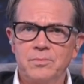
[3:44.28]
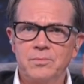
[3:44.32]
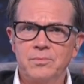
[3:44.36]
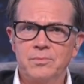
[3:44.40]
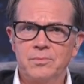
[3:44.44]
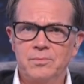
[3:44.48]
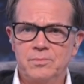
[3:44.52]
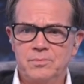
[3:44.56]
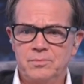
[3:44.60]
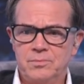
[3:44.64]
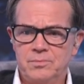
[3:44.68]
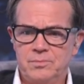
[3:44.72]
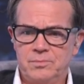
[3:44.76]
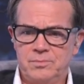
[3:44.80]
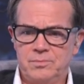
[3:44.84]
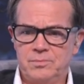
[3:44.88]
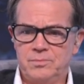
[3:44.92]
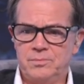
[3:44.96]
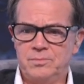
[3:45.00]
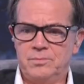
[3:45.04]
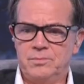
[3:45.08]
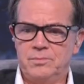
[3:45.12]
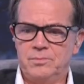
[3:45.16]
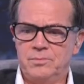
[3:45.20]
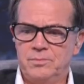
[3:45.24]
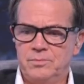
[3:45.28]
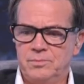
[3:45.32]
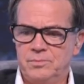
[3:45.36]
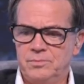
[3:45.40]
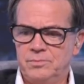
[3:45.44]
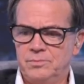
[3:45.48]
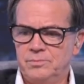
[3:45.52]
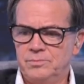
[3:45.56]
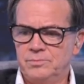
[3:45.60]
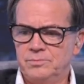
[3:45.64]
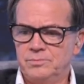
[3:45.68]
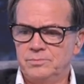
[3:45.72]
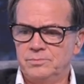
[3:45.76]

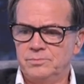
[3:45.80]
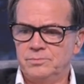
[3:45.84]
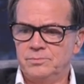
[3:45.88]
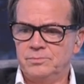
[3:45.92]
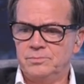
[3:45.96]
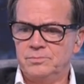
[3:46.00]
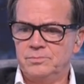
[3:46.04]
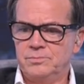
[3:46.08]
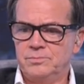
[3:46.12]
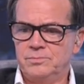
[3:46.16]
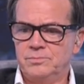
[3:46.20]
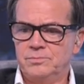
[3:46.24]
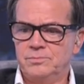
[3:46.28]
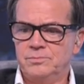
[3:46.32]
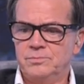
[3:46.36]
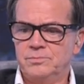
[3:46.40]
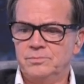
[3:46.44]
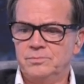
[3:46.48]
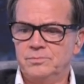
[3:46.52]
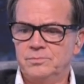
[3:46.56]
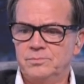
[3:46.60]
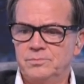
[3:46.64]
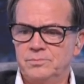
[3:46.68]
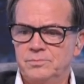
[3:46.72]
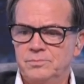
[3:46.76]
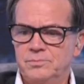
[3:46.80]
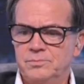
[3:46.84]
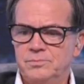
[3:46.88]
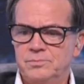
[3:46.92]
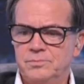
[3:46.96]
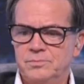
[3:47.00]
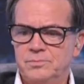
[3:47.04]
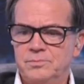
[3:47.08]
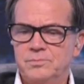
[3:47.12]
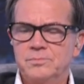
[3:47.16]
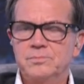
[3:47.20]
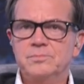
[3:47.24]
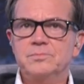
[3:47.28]

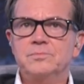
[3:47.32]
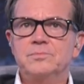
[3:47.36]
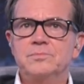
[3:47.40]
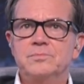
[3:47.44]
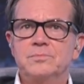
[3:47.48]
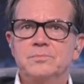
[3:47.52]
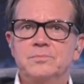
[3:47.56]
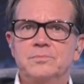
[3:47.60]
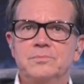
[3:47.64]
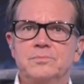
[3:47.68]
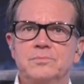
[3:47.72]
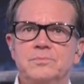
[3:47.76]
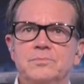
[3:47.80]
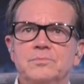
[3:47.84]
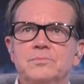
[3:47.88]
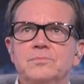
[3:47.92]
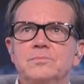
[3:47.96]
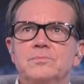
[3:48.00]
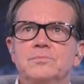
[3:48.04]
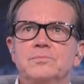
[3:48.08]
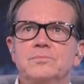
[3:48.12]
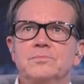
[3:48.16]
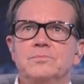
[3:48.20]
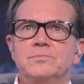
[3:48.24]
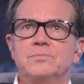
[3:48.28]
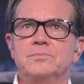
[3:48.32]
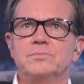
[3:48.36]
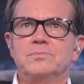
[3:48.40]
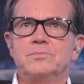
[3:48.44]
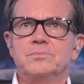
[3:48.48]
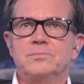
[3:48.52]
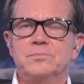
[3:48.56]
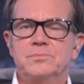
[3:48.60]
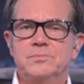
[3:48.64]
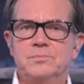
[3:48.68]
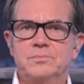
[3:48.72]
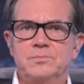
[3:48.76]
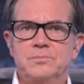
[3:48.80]

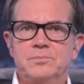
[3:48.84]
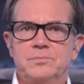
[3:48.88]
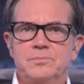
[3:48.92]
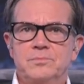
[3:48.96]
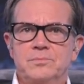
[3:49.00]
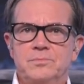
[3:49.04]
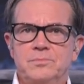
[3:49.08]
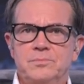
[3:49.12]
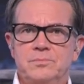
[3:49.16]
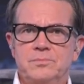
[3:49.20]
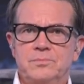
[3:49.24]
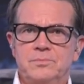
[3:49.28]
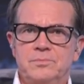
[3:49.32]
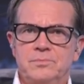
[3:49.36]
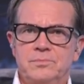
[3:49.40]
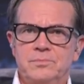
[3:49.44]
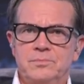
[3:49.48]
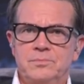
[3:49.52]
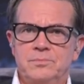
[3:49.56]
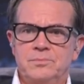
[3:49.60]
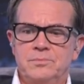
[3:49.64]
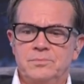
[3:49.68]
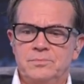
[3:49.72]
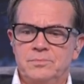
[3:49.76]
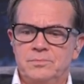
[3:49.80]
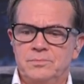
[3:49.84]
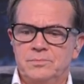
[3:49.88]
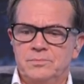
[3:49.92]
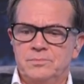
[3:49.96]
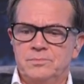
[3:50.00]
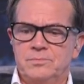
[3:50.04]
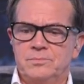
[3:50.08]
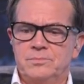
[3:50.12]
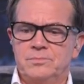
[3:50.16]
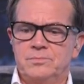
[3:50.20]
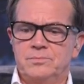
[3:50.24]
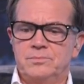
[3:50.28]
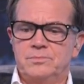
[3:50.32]

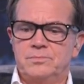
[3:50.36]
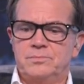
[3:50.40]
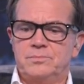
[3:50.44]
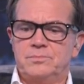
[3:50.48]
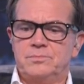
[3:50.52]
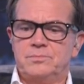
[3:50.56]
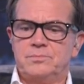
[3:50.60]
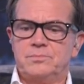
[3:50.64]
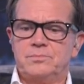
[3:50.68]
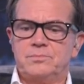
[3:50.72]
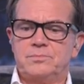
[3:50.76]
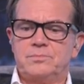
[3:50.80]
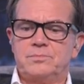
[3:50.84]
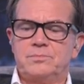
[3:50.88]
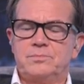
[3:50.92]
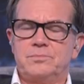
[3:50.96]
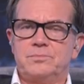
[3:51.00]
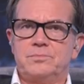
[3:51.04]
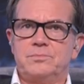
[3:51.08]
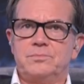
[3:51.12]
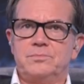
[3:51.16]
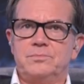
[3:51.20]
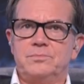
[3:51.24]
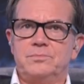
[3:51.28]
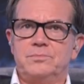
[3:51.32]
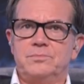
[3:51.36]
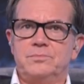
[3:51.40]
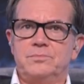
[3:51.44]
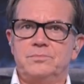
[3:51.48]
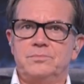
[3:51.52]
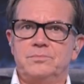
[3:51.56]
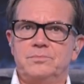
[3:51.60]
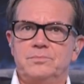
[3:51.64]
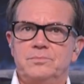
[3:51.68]
(not speaking)